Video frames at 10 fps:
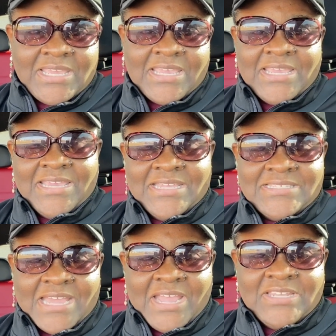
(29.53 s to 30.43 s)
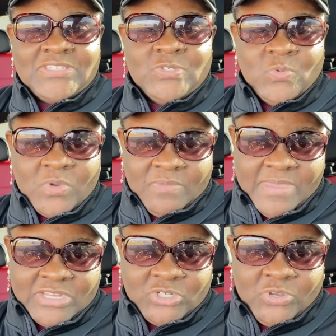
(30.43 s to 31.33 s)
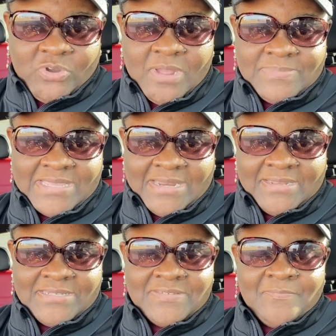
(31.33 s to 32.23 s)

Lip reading: And I do want to make sure you're updated.